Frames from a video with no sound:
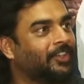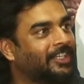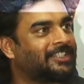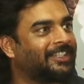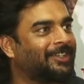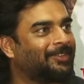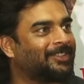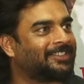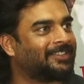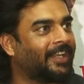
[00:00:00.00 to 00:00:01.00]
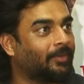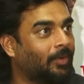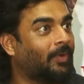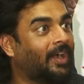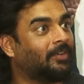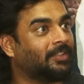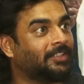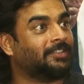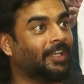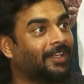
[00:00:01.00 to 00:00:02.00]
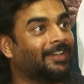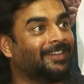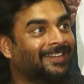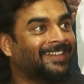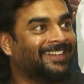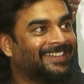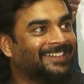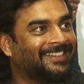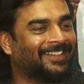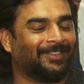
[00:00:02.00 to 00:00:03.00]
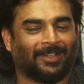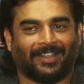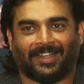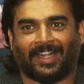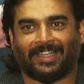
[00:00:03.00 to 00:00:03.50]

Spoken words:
reached it, it was like, oh wow, it's done. So I